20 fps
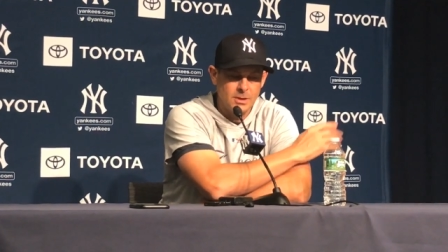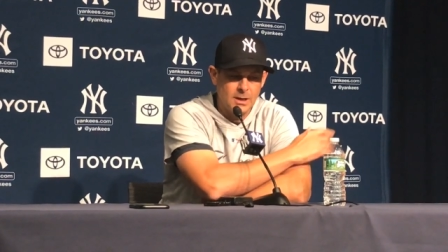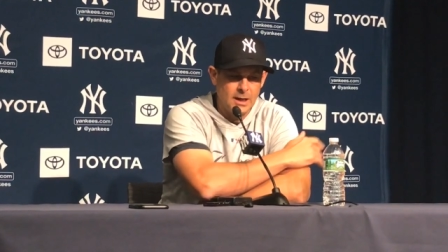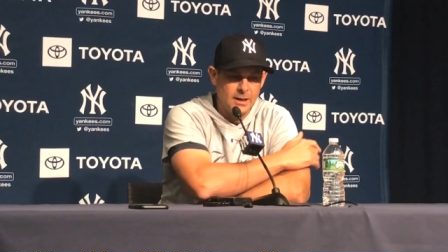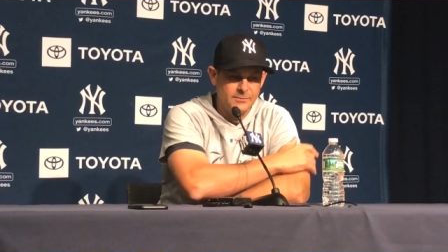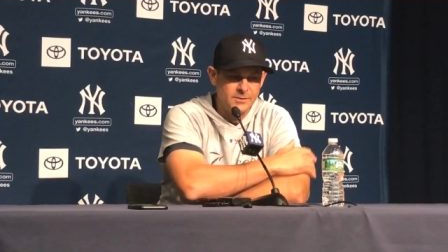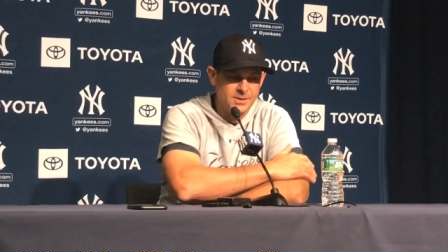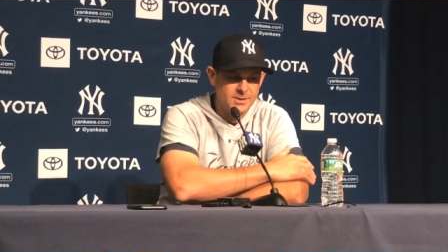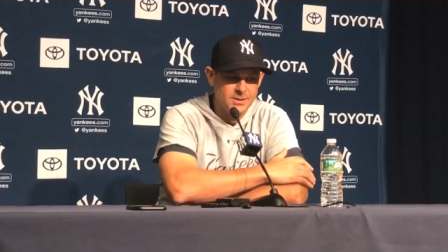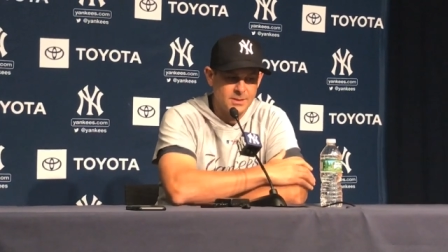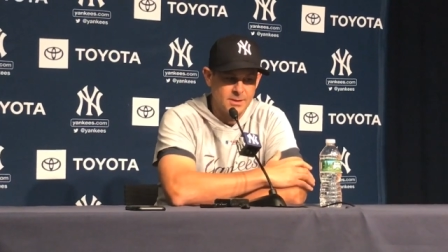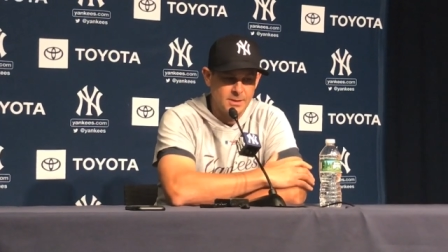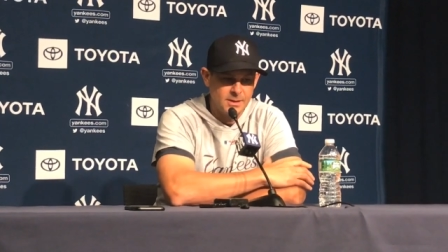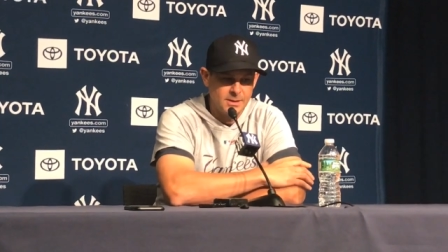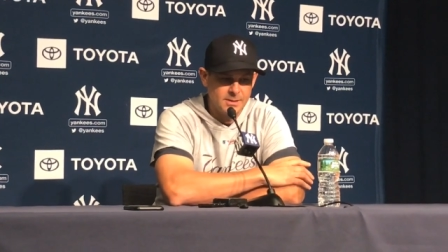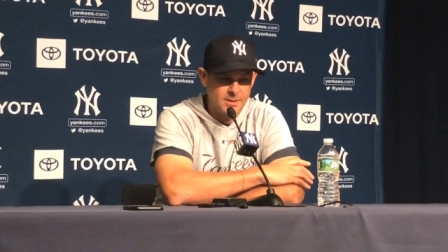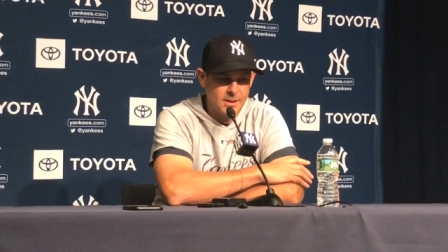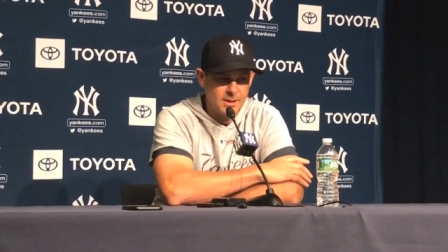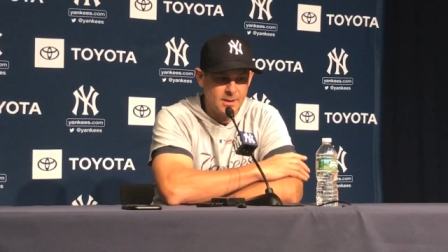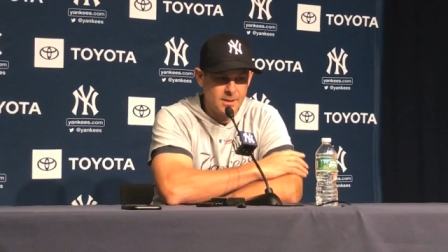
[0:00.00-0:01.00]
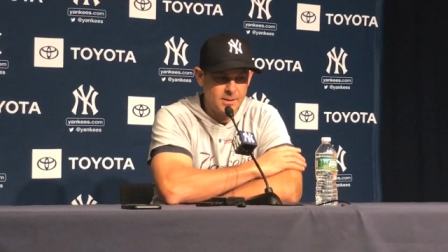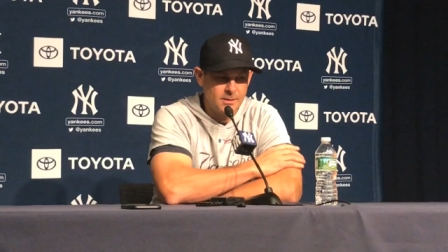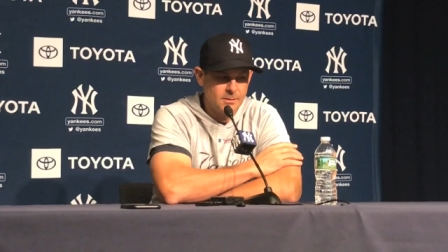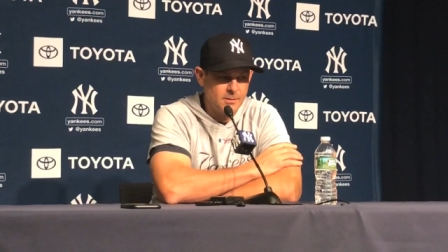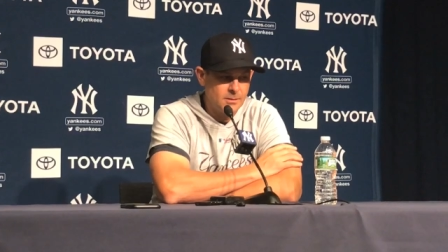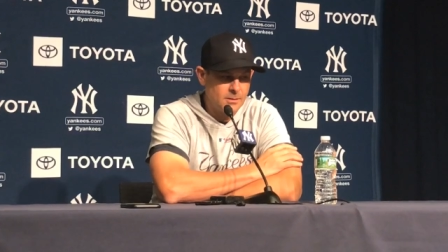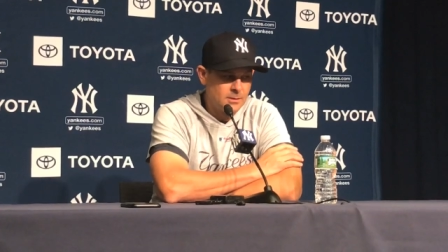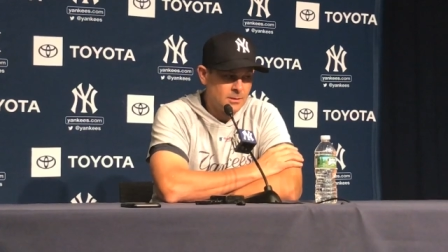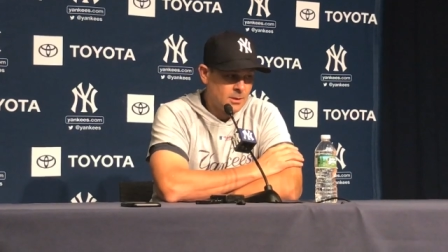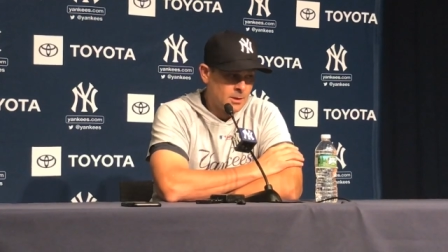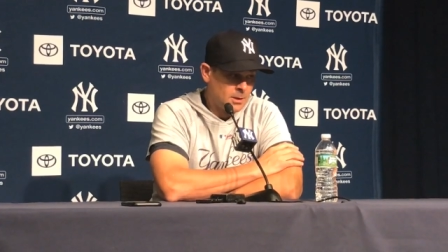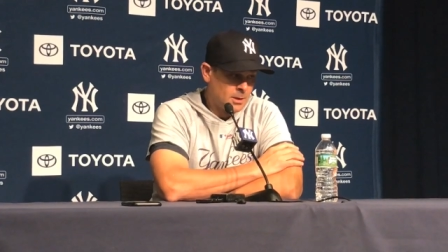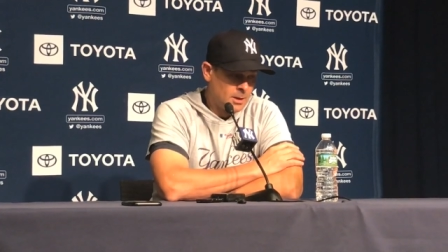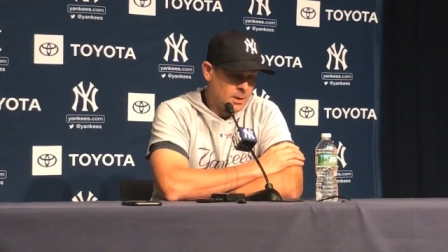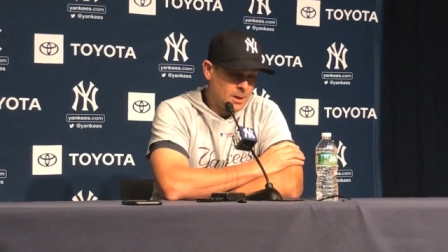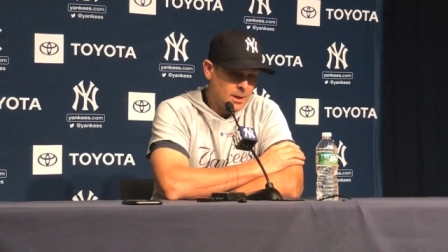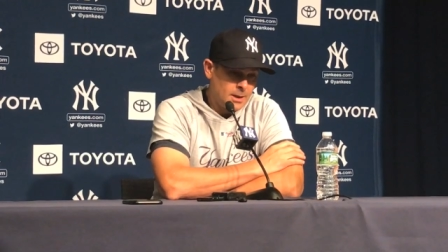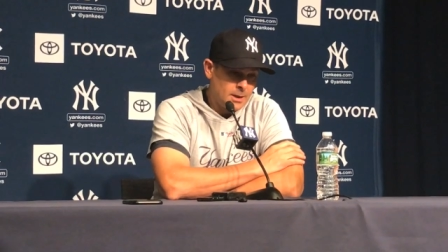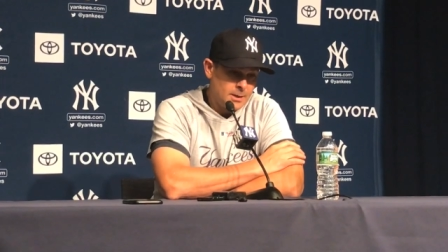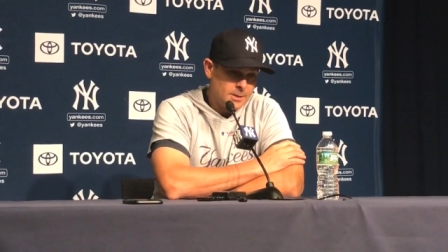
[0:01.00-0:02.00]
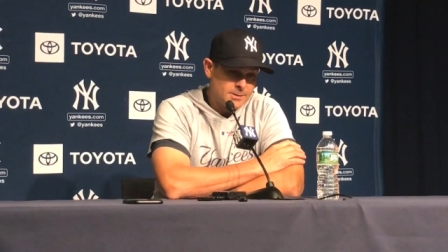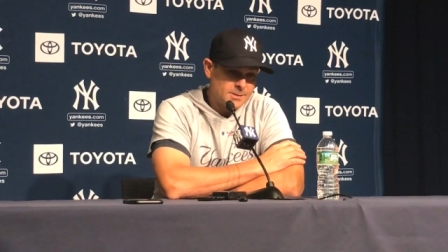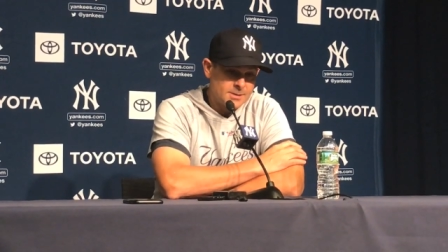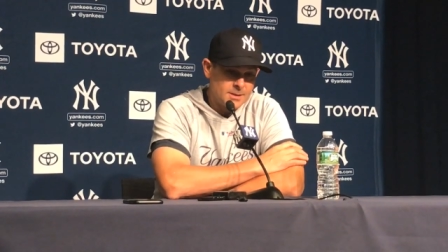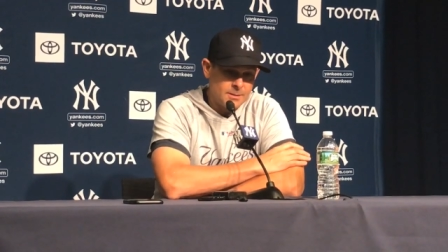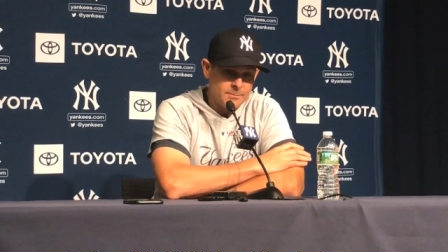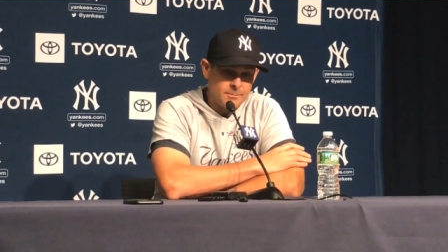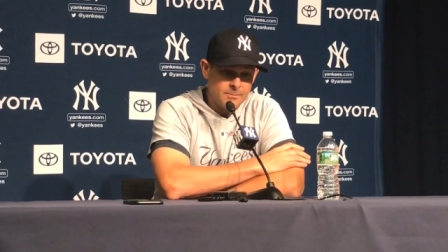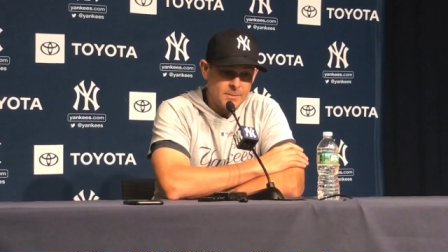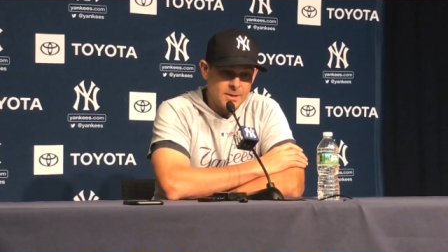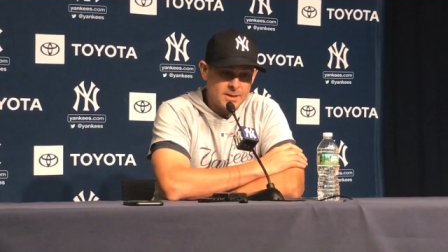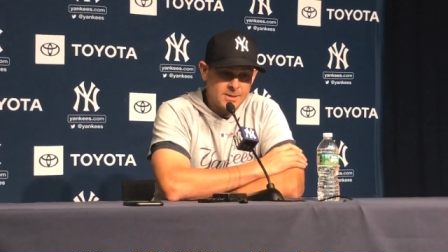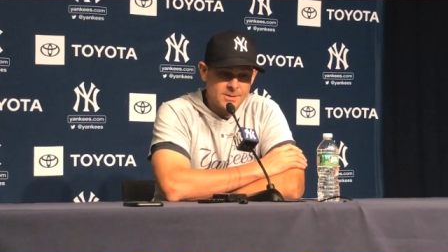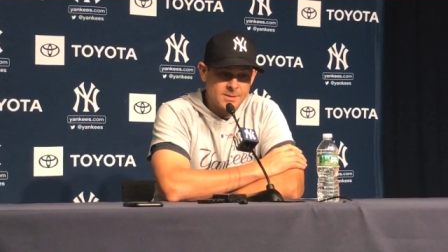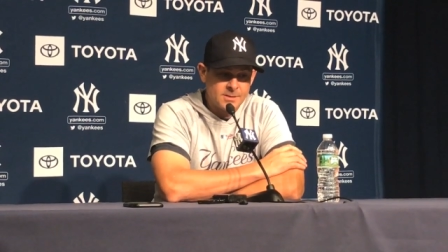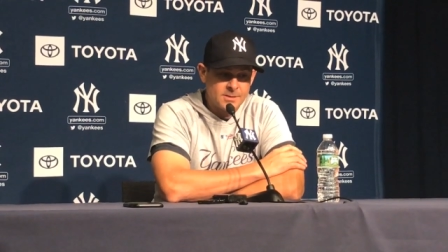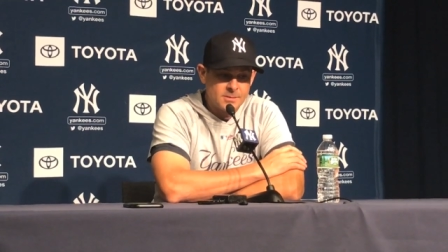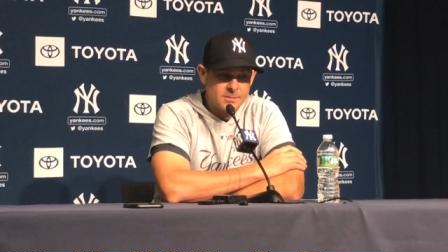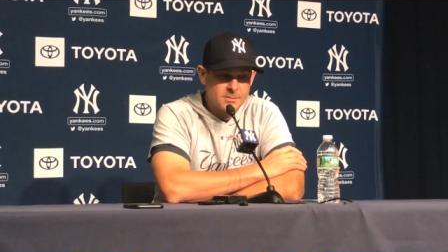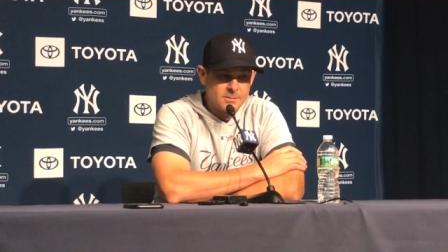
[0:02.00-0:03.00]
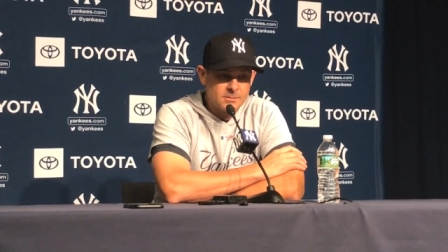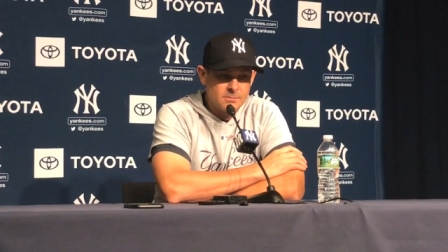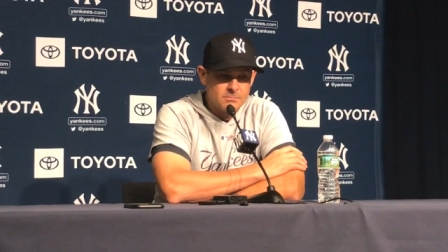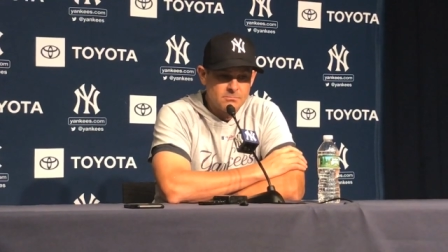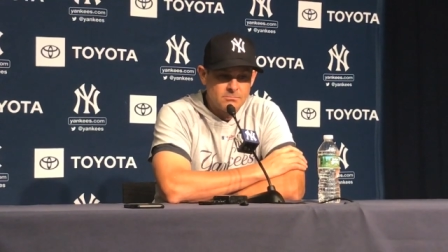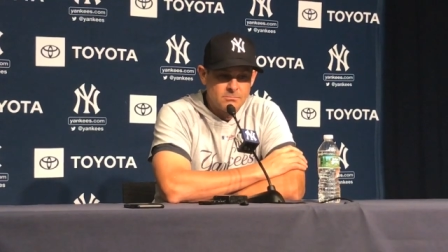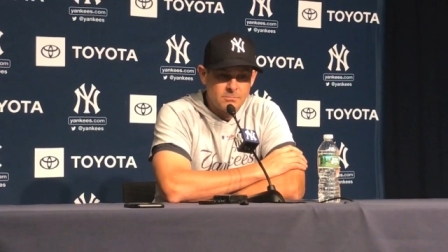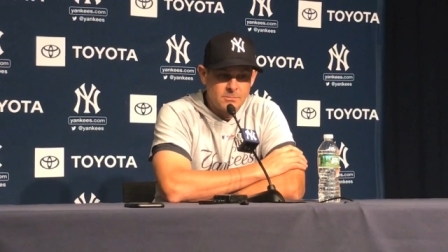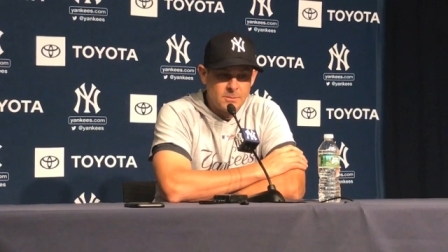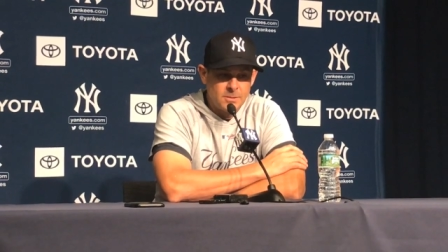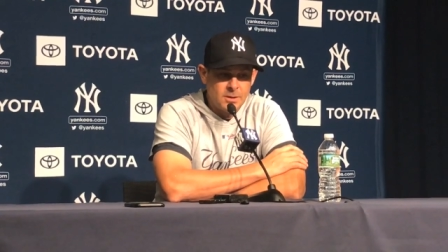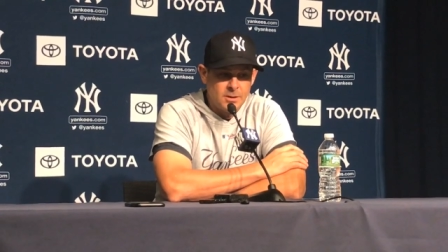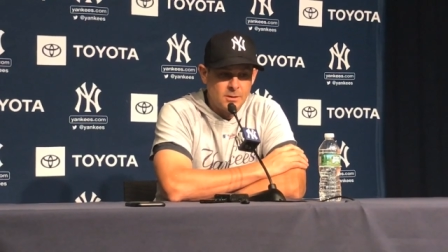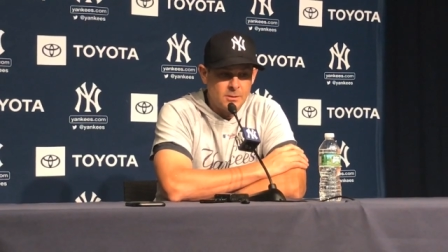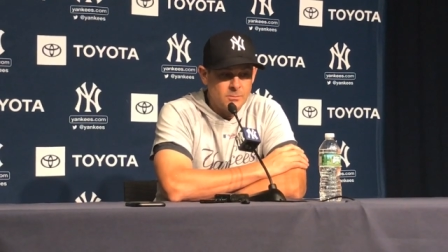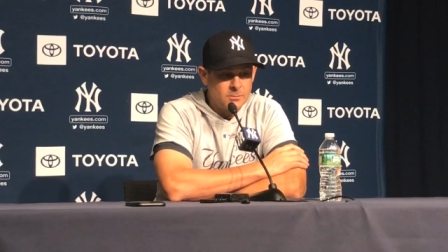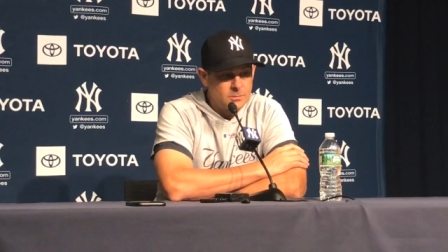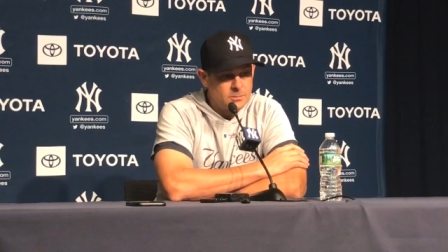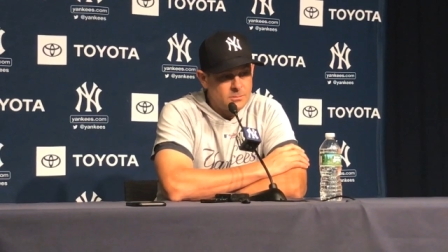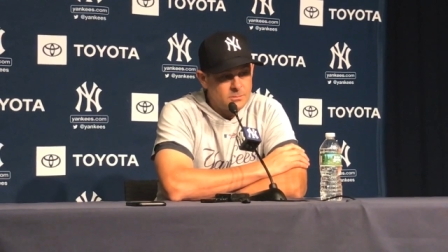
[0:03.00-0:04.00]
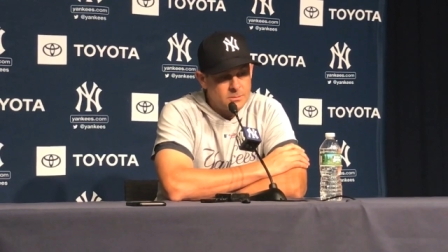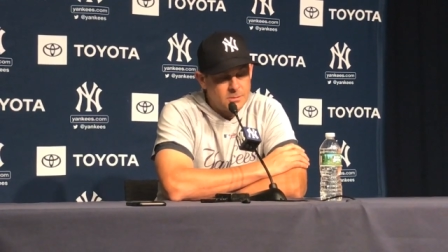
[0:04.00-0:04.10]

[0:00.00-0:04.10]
obviously, and and, and something that's you know